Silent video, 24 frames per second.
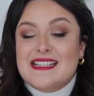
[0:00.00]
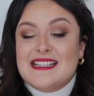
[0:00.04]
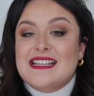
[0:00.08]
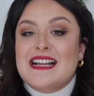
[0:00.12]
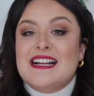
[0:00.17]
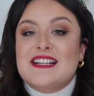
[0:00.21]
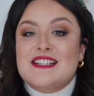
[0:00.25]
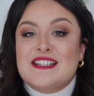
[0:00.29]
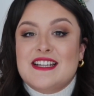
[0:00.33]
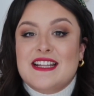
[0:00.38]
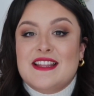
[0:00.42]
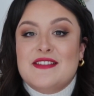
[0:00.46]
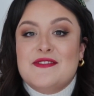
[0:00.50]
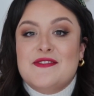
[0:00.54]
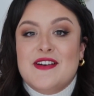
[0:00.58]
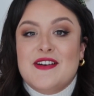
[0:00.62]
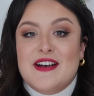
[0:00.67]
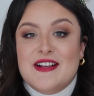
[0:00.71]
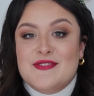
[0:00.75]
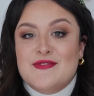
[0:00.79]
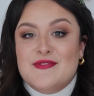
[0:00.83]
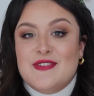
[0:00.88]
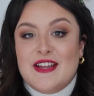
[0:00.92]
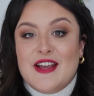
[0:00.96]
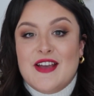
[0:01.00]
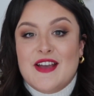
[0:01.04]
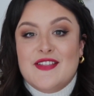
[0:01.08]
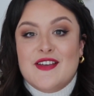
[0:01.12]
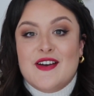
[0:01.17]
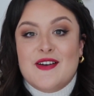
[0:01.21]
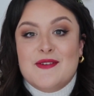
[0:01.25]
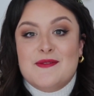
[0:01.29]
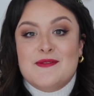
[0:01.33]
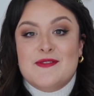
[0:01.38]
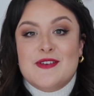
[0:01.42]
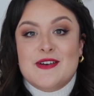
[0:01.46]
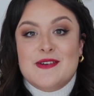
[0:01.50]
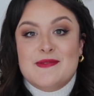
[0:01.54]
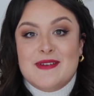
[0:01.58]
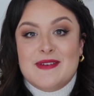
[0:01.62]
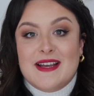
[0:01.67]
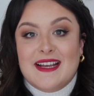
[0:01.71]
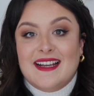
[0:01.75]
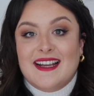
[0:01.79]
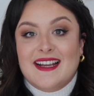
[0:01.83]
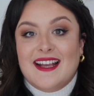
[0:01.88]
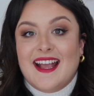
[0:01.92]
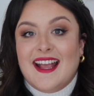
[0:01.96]
is actually the first video that I'm
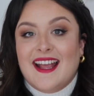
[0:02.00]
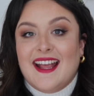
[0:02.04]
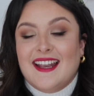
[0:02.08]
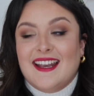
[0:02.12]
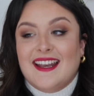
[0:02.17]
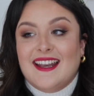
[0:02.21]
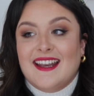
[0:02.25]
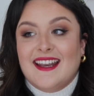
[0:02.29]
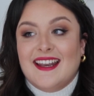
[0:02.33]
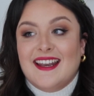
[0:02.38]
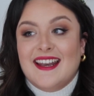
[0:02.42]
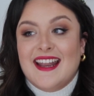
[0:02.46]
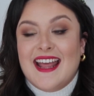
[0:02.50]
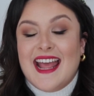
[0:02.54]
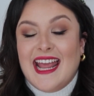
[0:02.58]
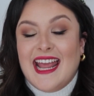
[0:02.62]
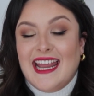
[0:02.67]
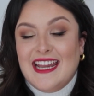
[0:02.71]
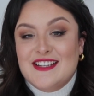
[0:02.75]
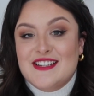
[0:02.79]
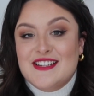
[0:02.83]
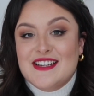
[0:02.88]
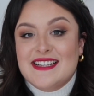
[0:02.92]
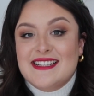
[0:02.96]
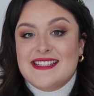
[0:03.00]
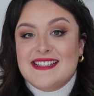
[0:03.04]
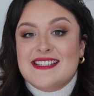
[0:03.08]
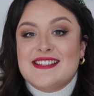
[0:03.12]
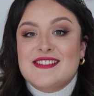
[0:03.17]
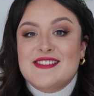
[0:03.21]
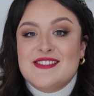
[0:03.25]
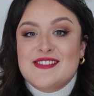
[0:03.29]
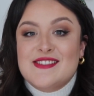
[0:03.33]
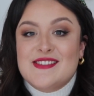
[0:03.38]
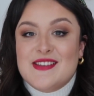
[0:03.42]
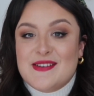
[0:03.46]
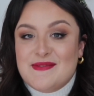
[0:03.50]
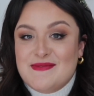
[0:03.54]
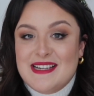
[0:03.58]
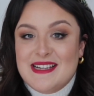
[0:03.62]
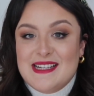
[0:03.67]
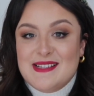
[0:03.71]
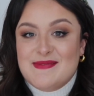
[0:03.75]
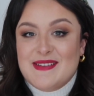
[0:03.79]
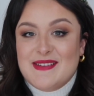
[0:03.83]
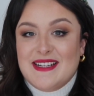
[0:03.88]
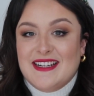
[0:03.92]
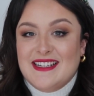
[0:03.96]
filming in ages, so
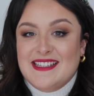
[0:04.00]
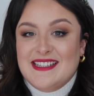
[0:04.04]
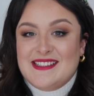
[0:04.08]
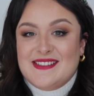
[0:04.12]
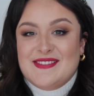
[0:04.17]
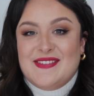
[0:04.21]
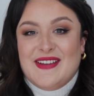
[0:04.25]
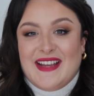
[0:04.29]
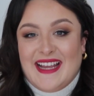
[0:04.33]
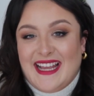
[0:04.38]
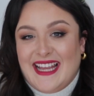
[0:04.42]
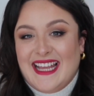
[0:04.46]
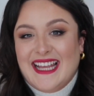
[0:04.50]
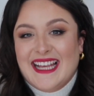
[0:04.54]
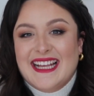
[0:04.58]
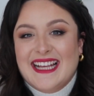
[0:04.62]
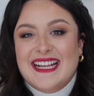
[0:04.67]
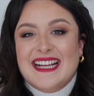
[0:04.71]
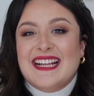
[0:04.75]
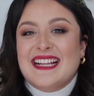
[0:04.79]
please be nice to me.